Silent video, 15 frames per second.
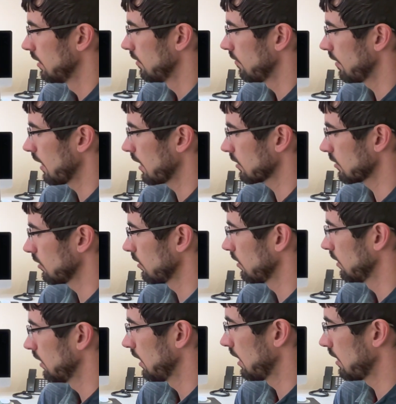
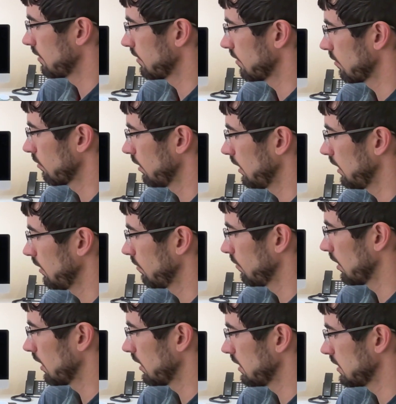factor as 3
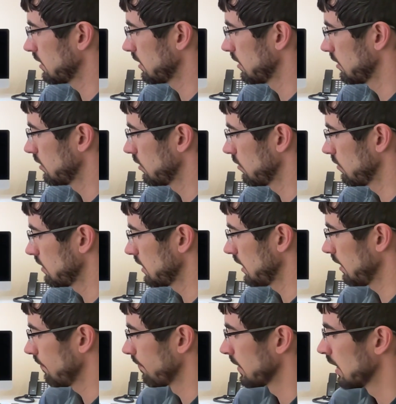minus
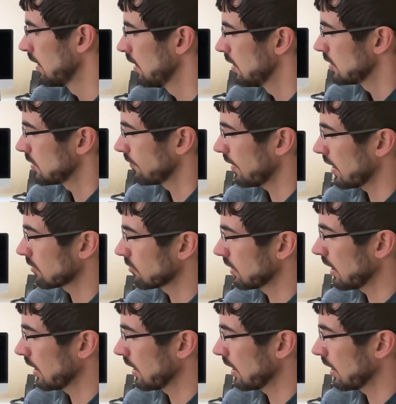2c. So factoring